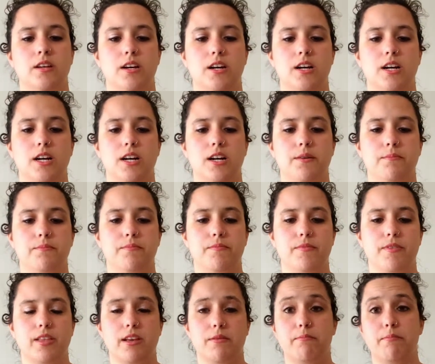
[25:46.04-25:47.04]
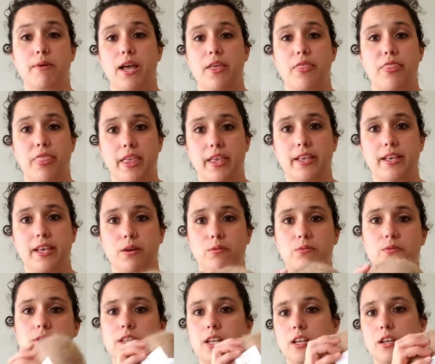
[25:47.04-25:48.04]
My thinking
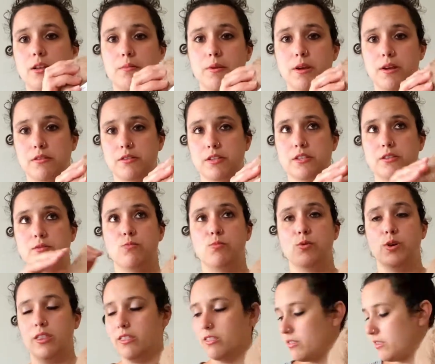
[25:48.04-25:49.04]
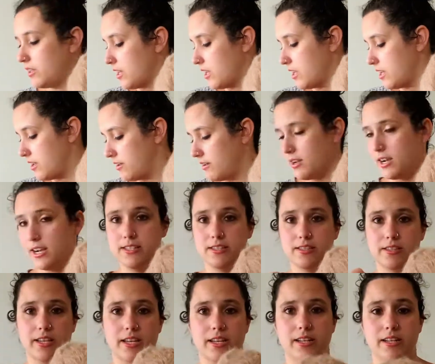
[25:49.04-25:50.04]
was I could pair this with the
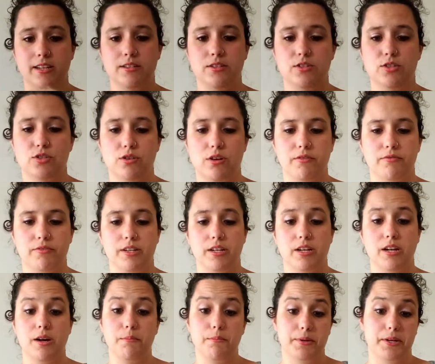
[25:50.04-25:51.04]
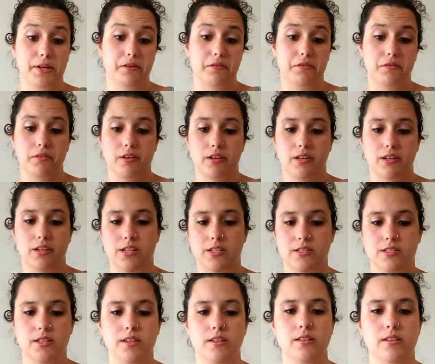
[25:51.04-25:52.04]
Icelandic to soften it up, but I don't think it
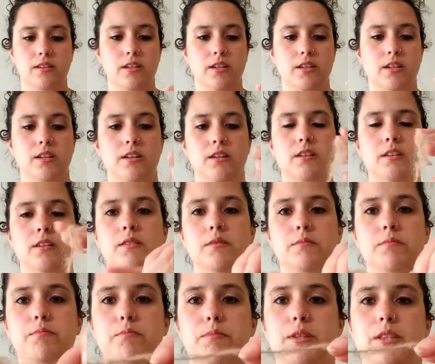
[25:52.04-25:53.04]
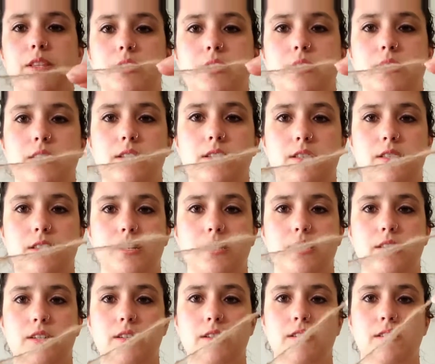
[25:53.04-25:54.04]
needs it. But this is,
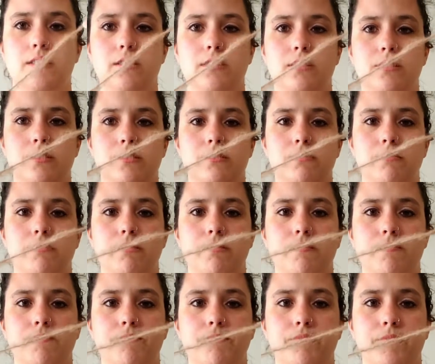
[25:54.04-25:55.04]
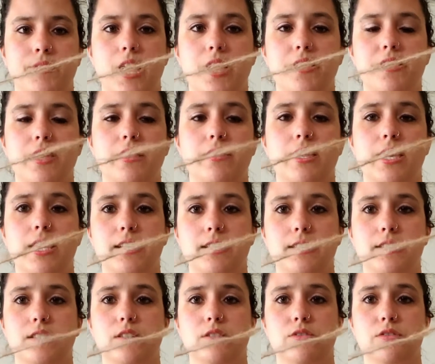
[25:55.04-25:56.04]
I think they
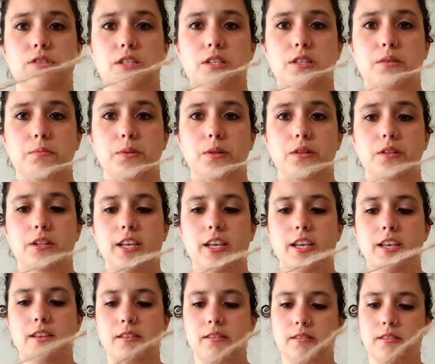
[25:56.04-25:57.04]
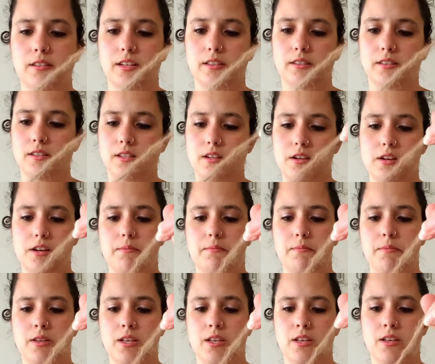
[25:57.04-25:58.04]
considered this a bulky at the
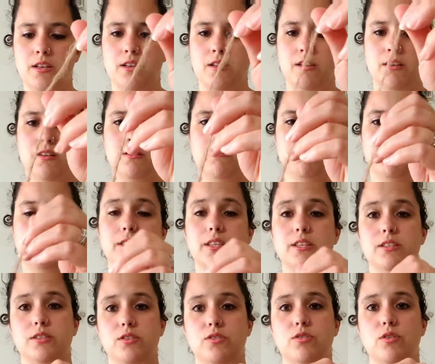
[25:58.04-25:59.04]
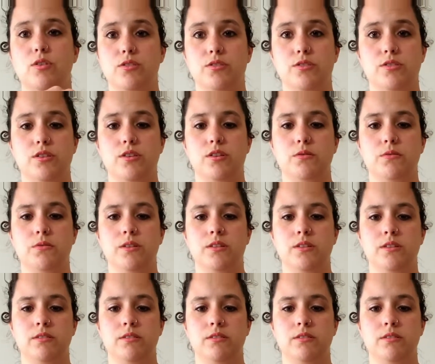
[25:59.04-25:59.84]
time. But this is also